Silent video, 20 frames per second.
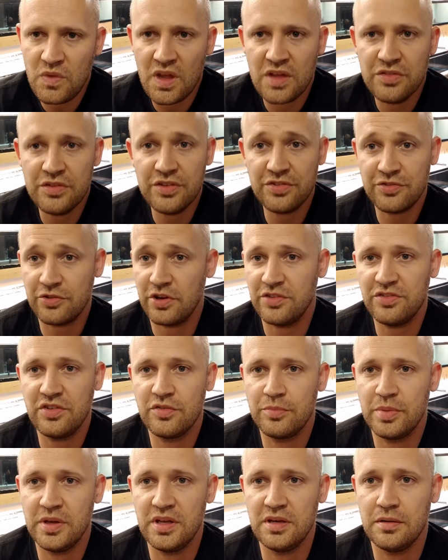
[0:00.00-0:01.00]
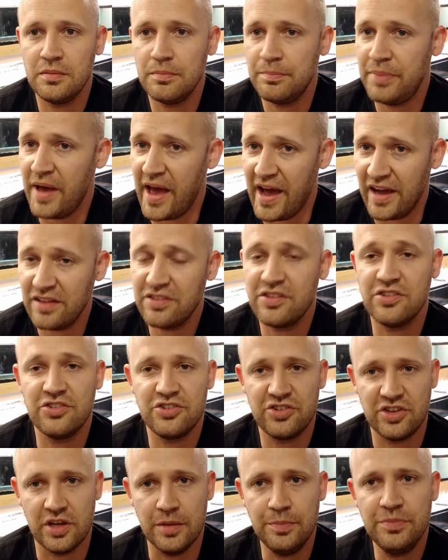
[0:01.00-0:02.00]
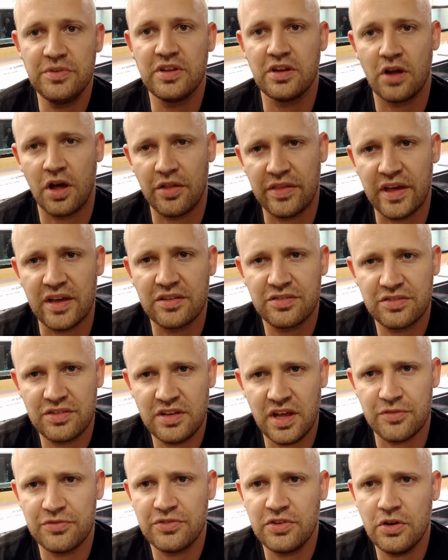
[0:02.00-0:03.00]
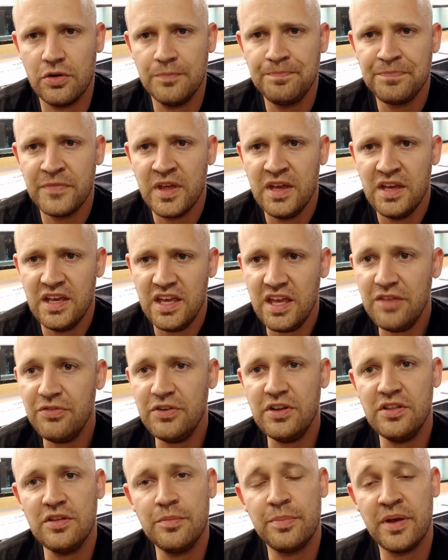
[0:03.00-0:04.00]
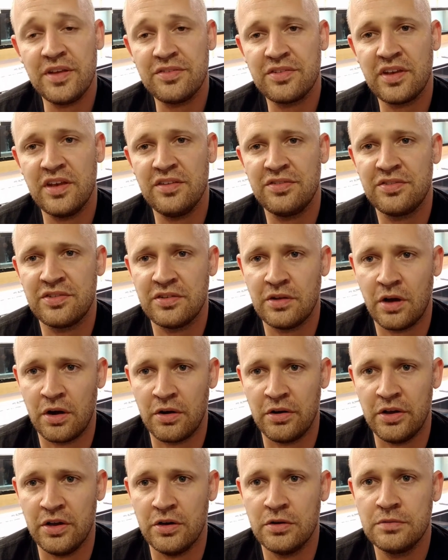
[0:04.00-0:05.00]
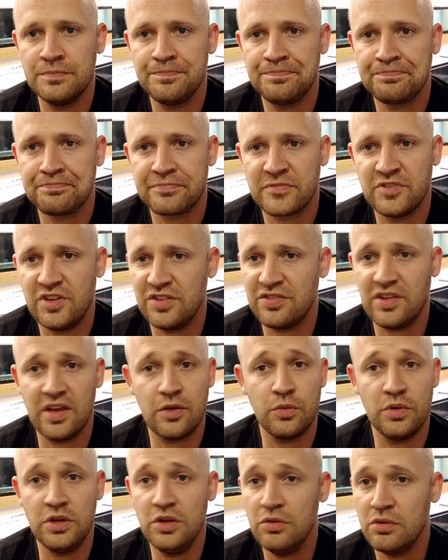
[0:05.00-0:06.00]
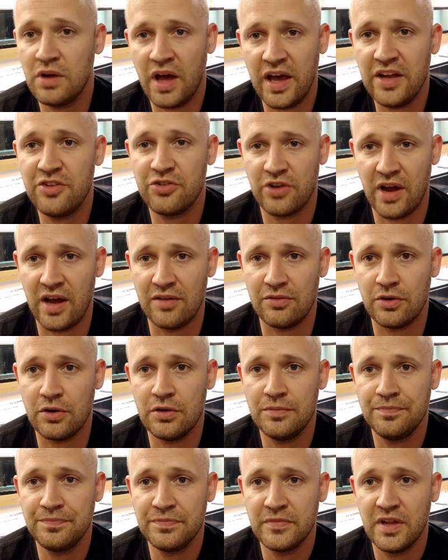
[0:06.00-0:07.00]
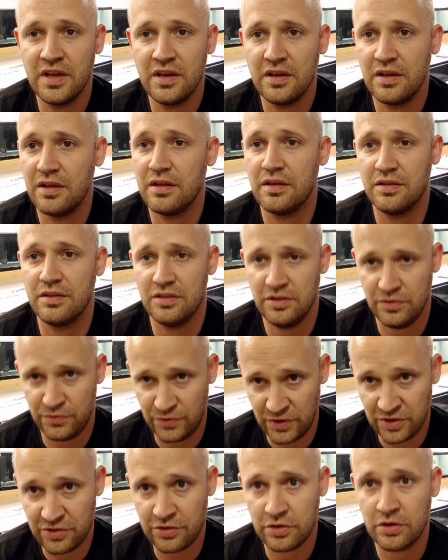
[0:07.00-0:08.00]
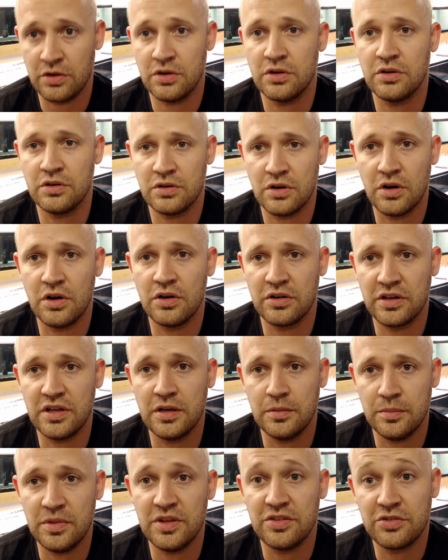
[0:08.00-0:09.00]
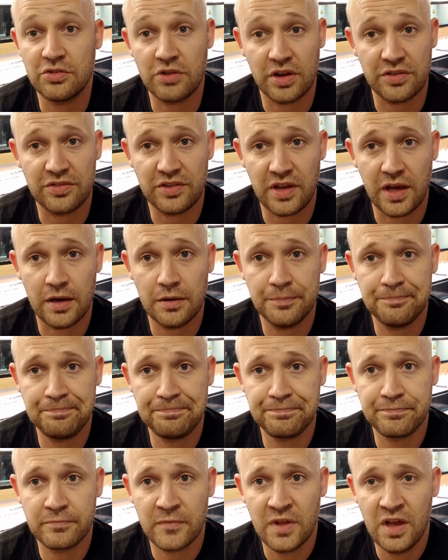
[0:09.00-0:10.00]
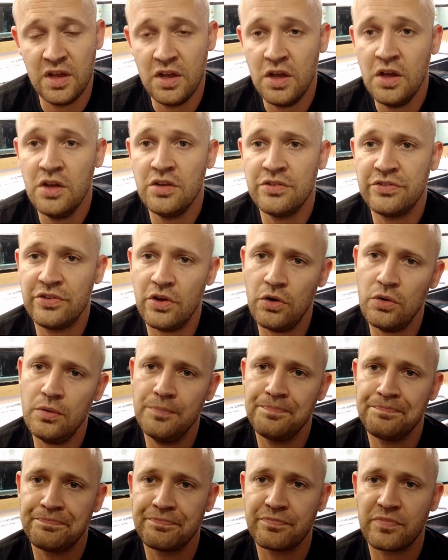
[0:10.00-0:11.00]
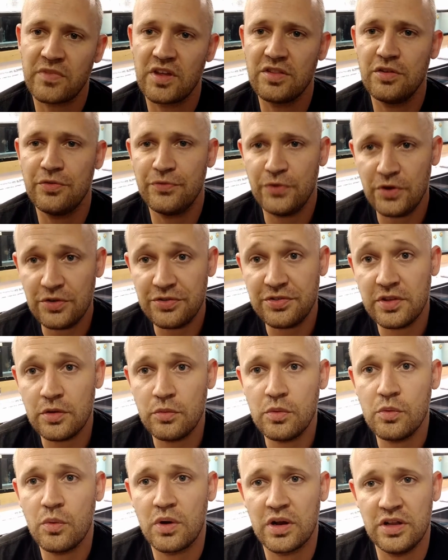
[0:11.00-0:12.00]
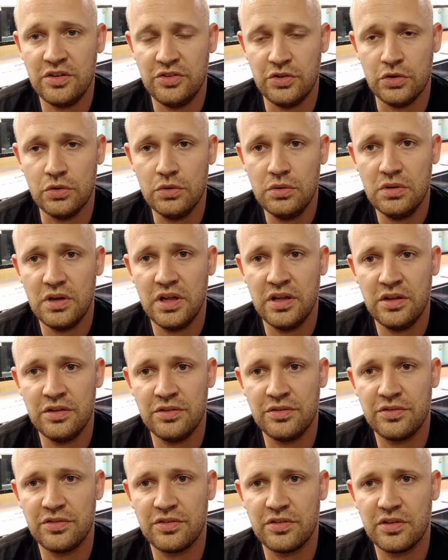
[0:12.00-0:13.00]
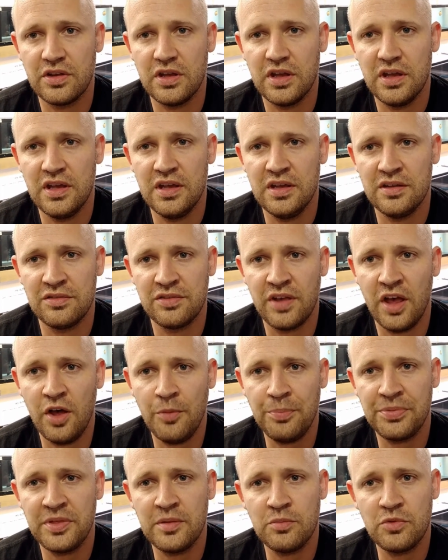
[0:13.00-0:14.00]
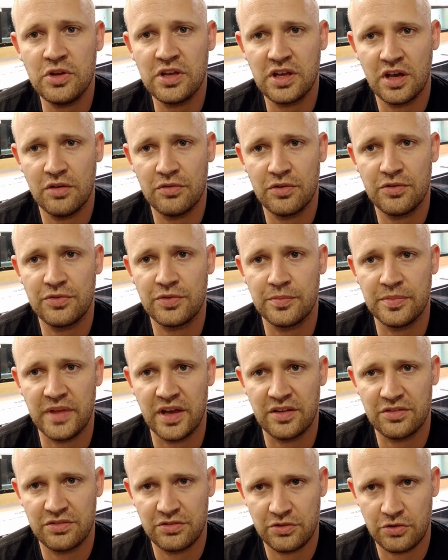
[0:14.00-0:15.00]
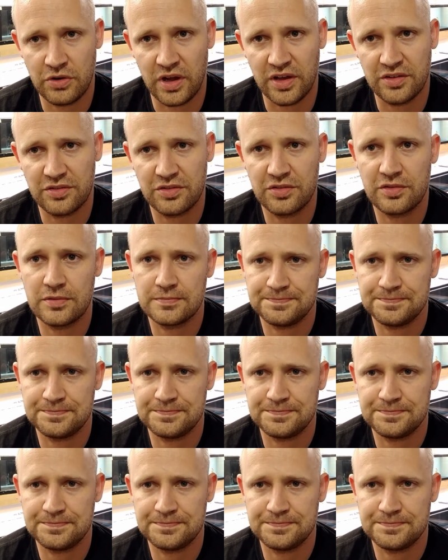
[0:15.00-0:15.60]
the stress of being packed and shipped and all that stuff. So even in the best case scenario, just like when you and I travel, the fish are going to be stressed out. So the first thing we want to do is help them recover from that stress.